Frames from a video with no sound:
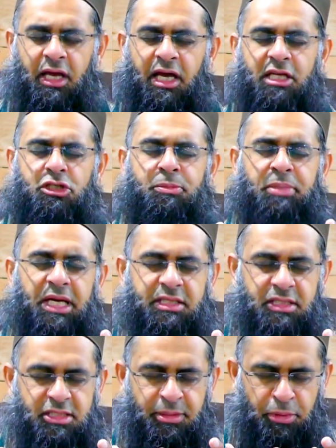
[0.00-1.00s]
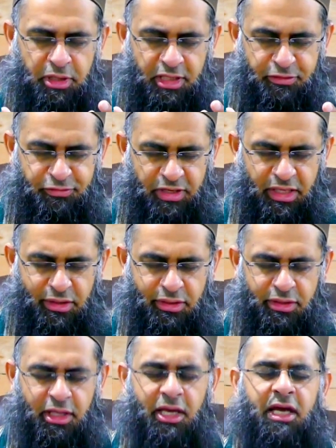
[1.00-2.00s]
and to practice upon the
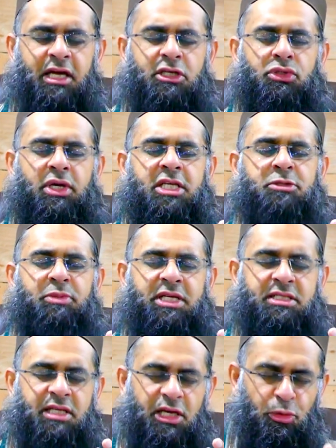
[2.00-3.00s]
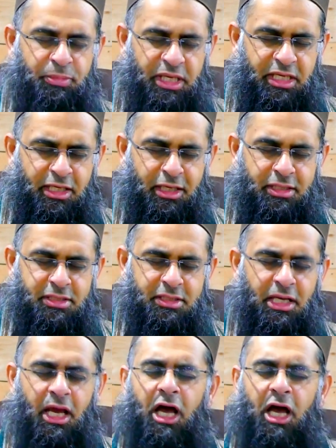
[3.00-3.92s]
faith and to express their obedience.